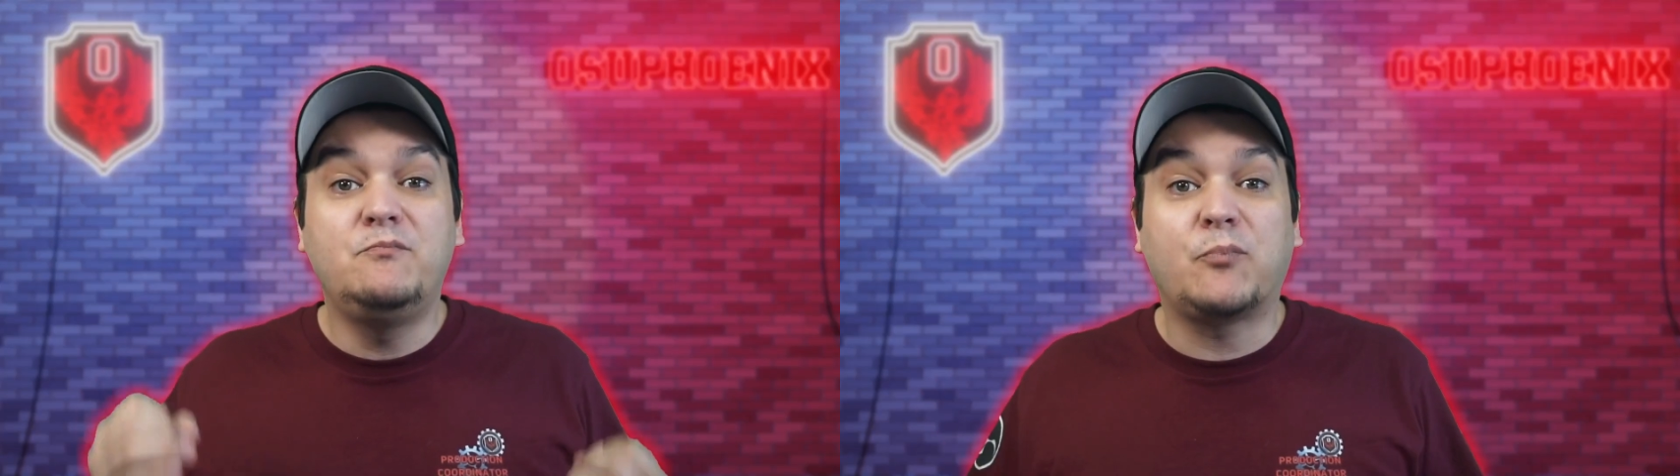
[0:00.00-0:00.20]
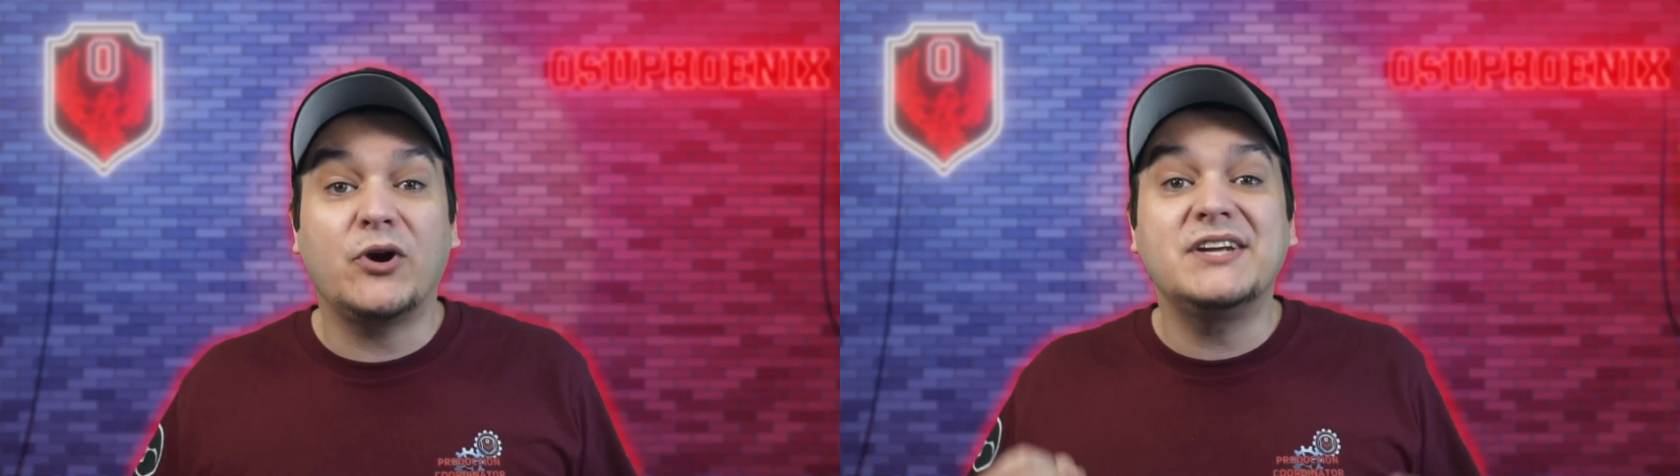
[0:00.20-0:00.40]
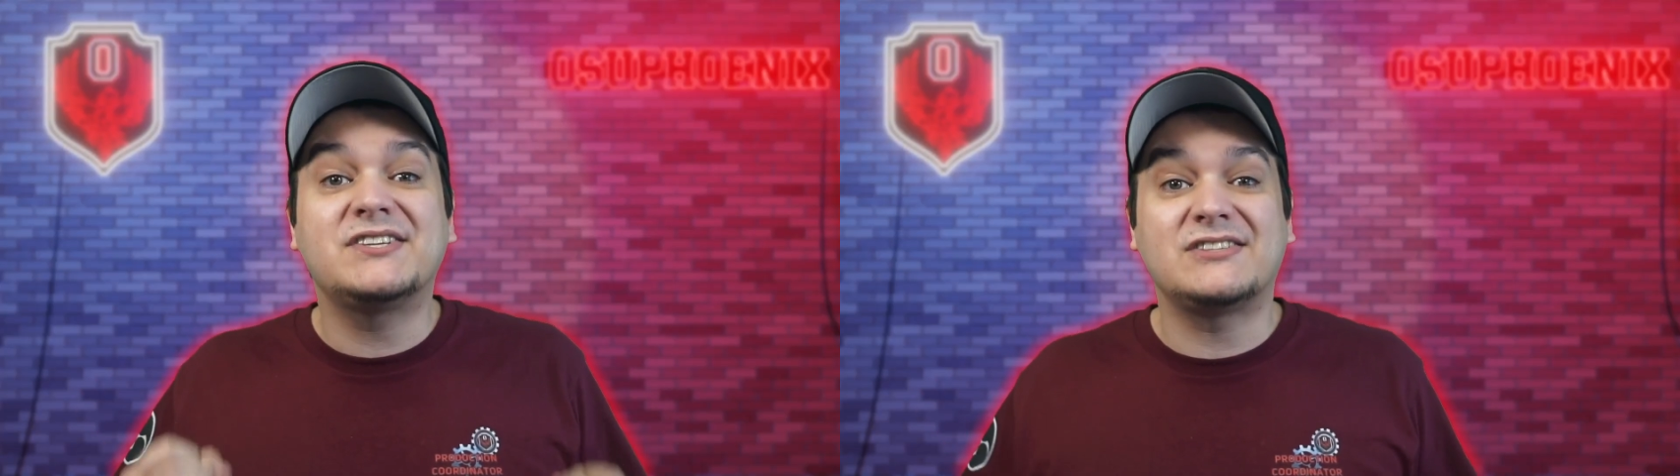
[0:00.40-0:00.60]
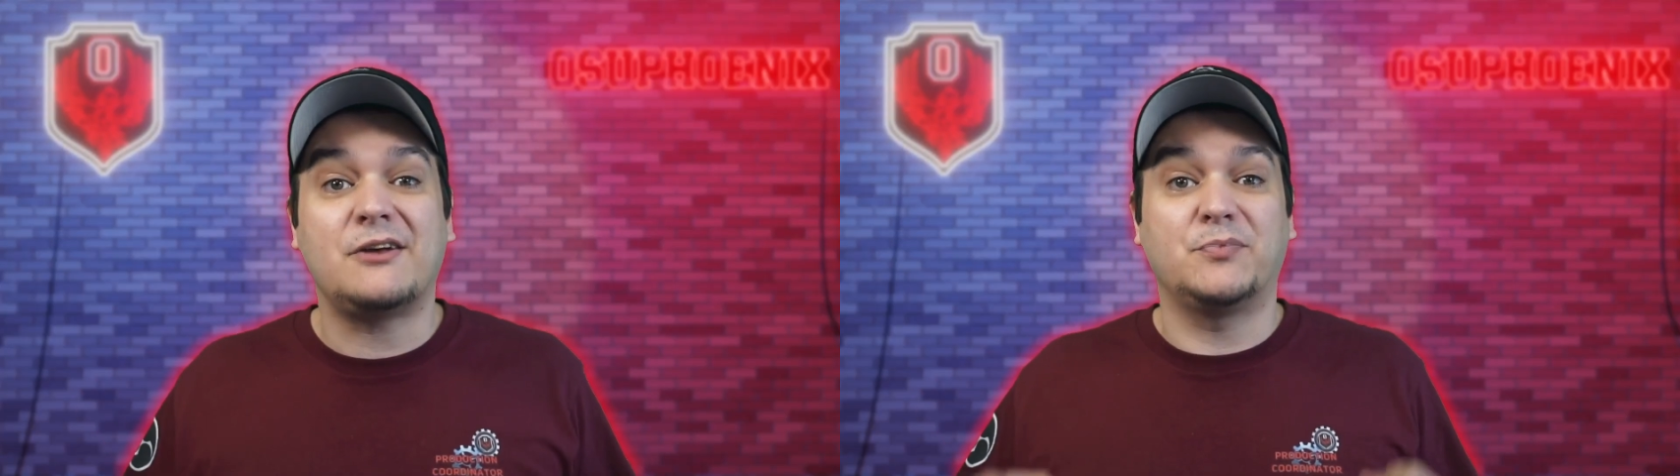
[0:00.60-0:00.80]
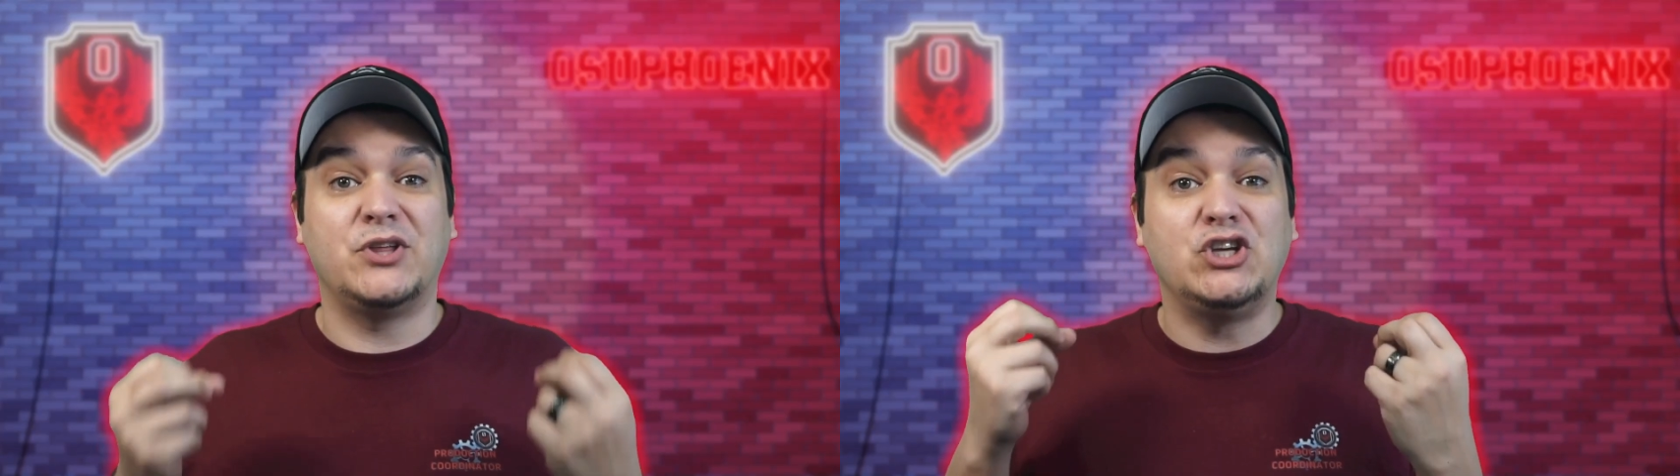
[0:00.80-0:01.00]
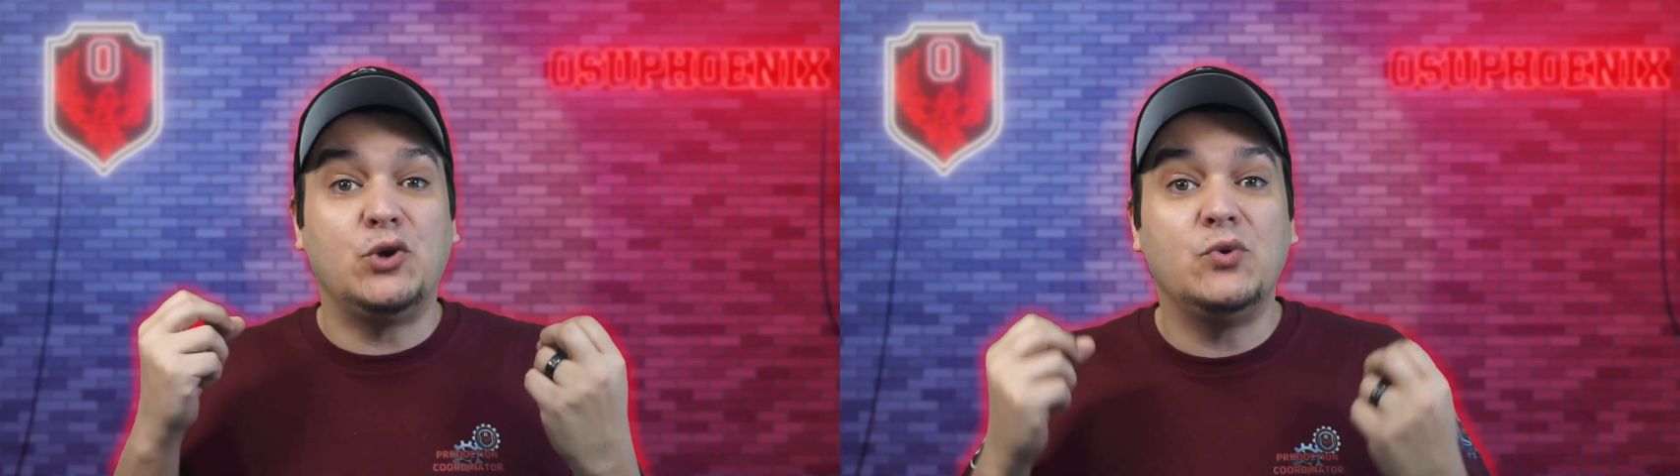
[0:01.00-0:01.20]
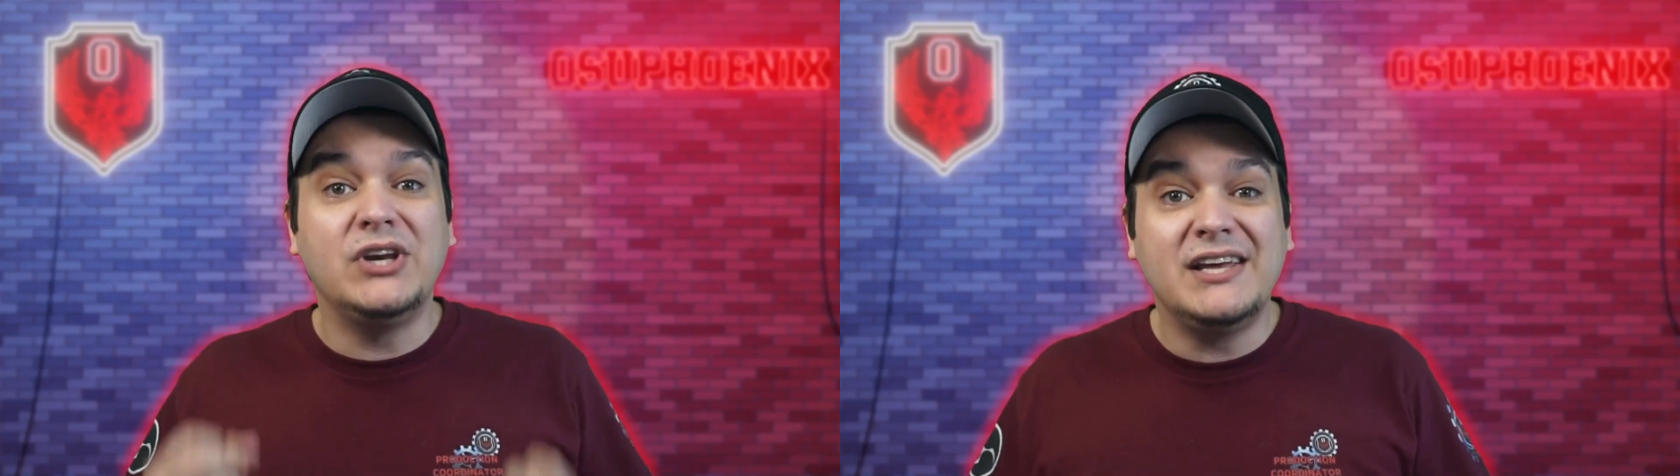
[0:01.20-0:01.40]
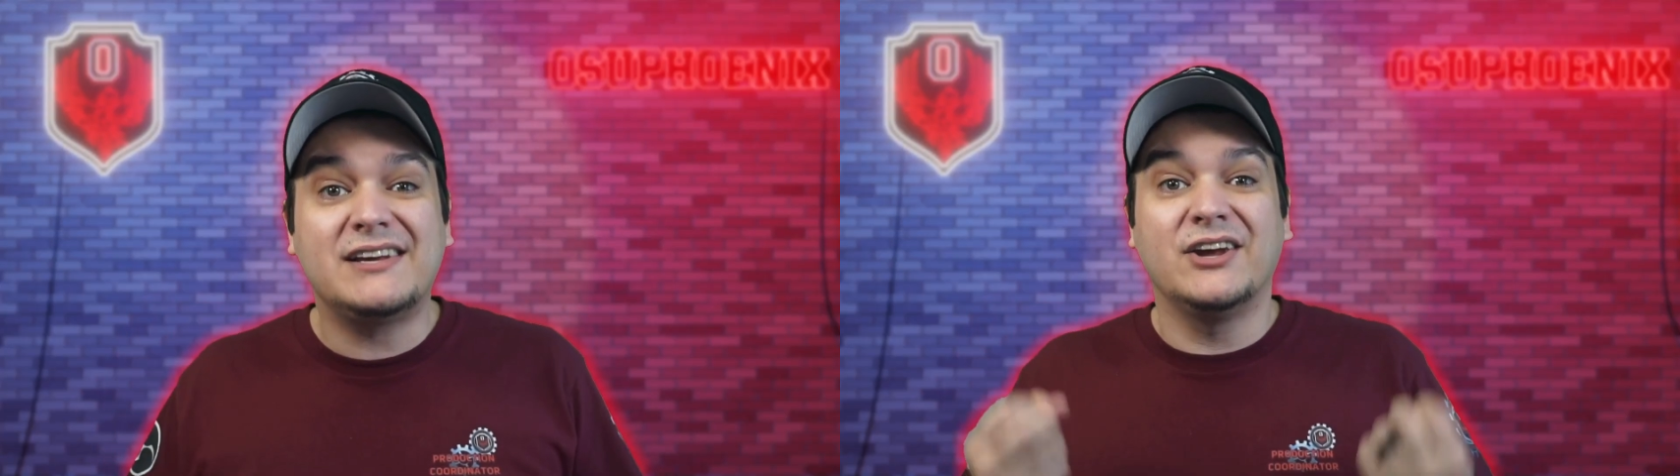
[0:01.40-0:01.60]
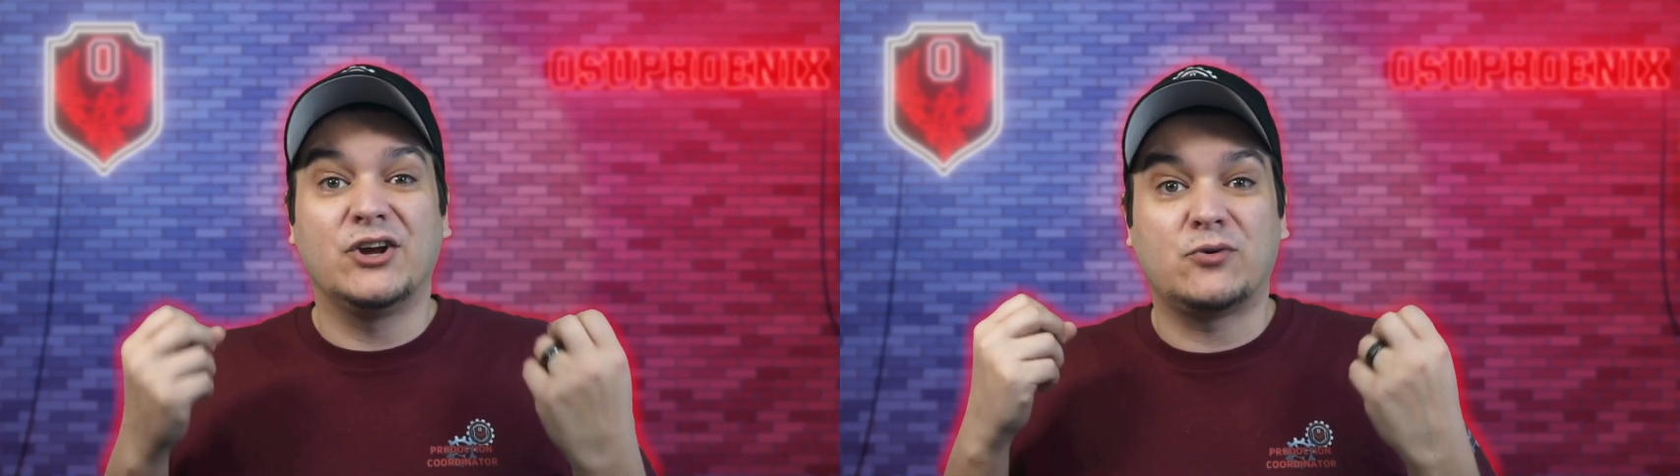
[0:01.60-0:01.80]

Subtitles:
bring something unique,